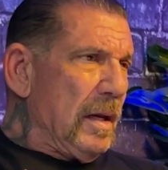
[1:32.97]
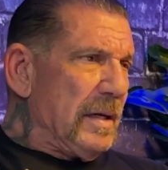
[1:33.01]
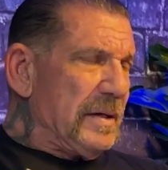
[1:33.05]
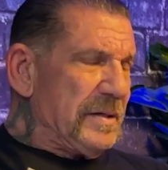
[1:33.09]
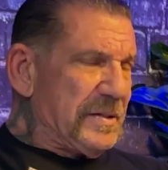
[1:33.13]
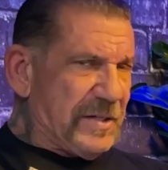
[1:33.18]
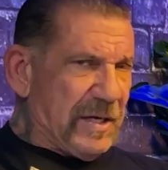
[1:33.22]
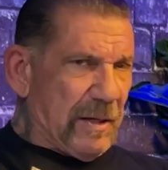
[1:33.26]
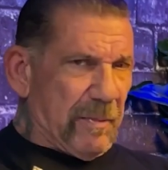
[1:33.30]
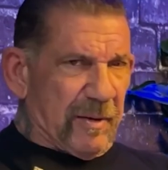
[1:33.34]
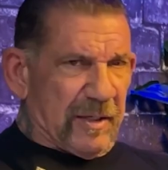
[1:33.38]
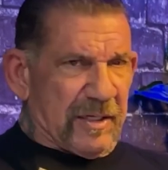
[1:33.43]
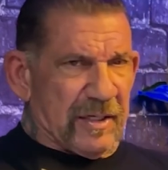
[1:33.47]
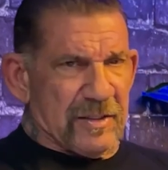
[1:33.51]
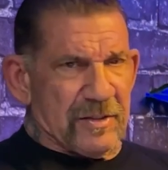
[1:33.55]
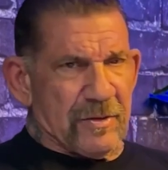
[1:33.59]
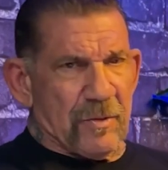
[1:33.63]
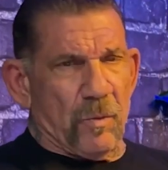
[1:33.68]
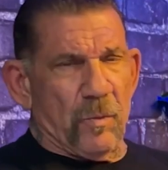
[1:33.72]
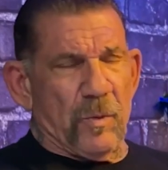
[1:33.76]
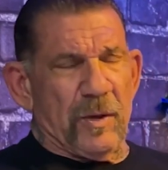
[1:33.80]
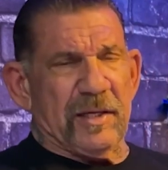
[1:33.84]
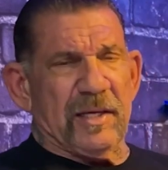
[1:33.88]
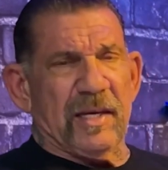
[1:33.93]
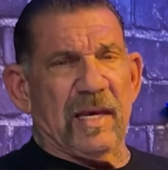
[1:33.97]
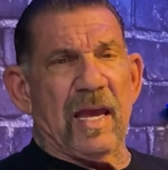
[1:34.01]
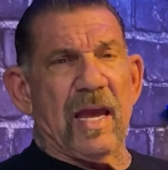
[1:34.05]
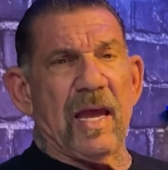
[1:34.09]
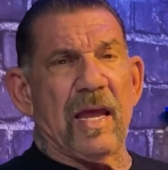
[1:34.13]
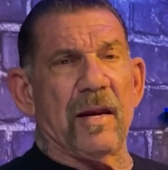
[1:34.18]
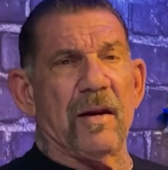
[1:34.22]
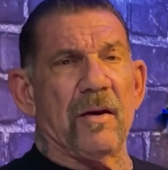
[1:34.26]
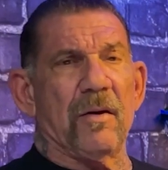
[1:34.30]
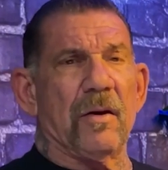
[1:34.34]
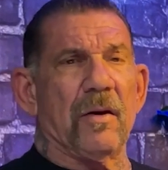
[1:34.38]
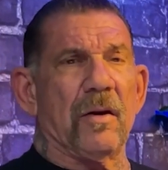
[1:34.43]
See, because we
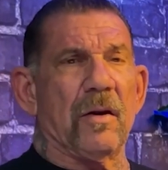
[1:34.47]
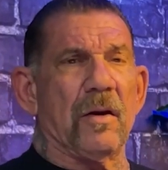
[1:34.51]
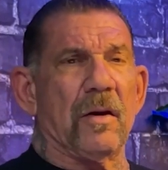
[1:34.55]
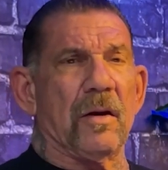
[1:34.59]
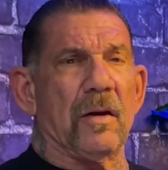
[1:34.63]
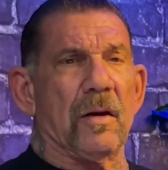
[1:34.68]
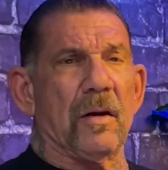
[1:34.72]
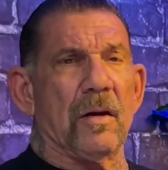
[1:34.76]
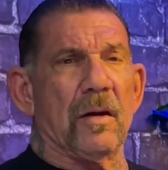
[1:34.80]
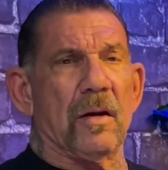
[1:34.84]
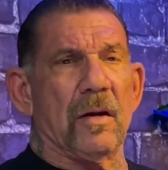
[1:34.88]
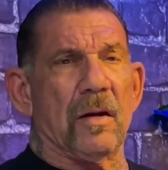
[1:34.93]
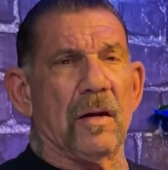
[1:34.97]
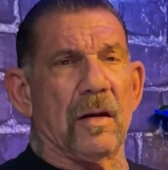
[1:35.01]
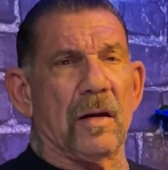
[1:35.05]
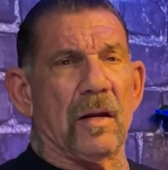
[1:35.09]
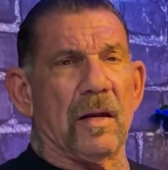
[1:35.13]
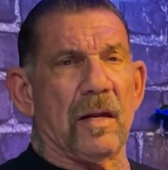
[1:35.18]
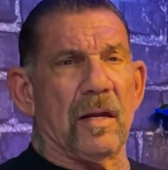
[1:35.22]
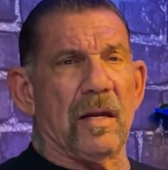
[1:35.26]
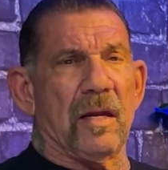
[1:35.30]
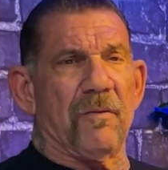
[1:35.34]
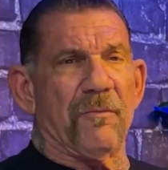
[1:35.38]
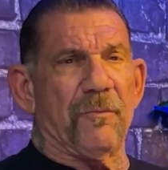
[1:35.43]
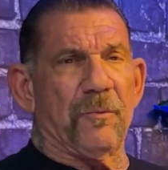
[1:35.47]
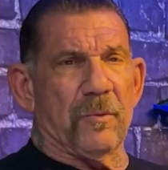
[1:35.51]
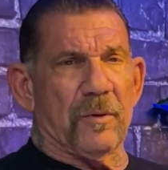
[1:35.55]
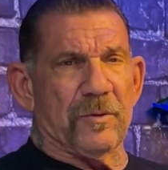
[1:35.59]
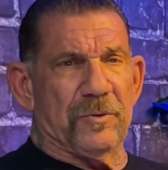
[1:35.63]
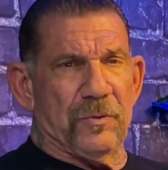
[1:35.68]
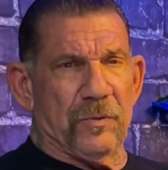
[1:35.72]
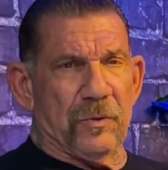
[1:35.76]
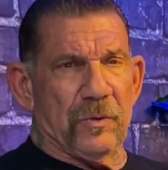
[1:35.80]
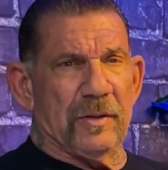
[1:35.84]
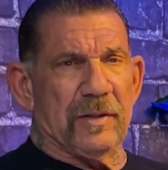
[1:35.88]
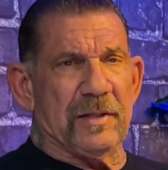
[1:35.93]
can't, if we're
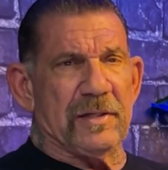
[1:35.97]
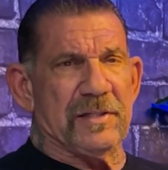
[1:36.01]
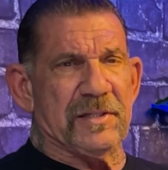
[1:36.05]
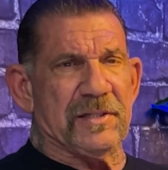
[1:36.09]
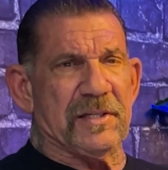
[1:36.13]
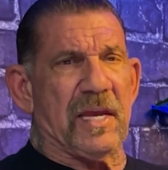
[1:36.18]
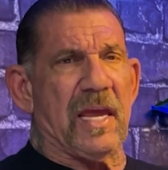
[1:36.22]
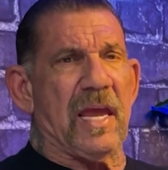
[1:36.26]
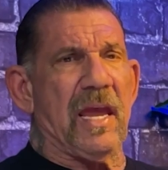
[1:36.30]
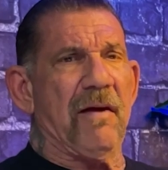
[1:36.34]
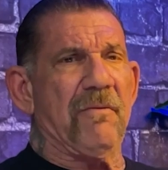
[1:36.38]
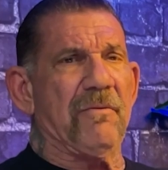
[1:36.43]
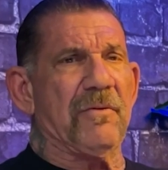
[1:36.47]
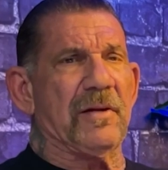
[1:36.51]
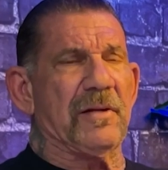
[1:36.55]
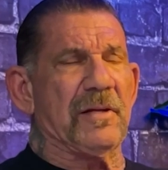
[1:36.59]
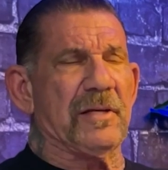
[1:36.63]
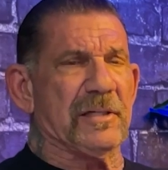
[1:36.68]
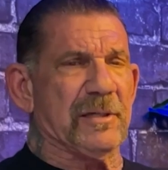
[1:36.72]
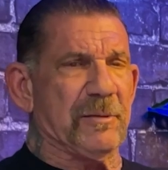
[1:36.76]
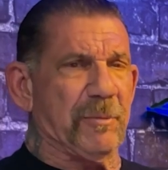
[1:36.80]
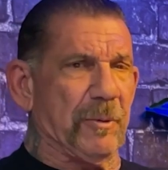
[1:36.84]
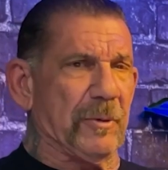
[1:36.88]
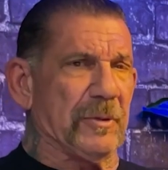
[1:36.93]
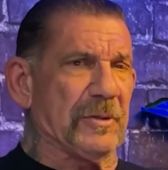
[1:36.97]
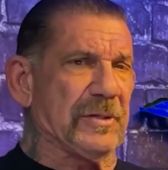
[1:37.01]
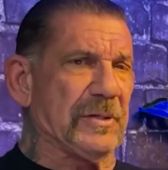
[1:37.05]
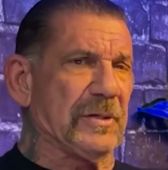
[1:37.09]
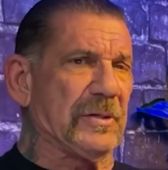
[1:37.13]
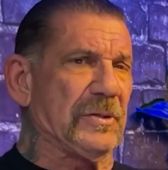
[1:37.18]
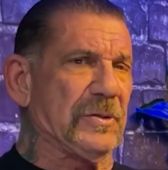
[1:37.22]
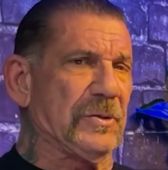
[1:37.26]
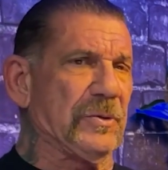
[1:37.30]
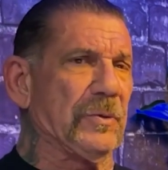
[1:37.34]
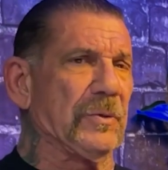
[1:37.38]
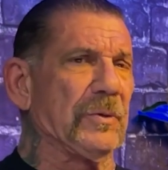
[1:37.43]
truly saved, and this person
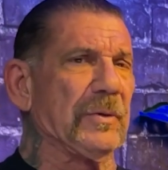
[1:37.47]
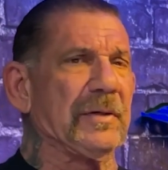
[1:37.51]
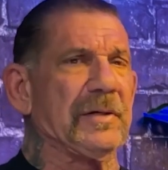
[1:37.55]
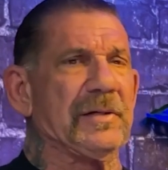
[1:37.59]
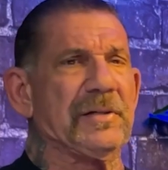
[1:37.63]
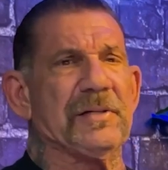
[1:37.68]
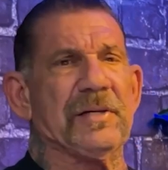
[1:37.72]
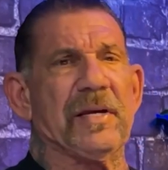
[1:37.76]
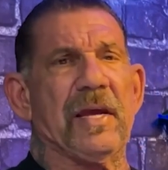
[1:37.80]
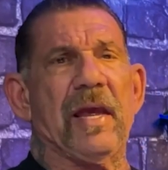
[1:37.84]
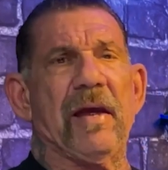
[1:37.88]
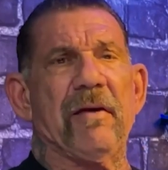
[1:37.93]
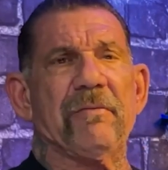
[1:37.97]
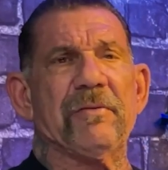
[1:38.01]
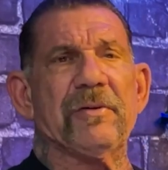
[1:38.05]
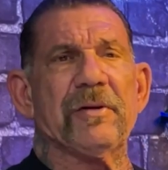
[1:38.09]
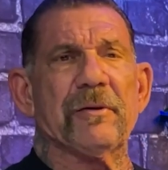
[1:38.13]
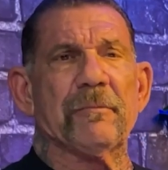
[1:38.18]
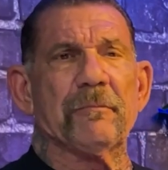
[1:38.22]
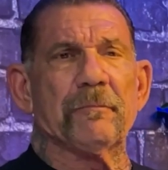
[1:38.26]
is truly saved,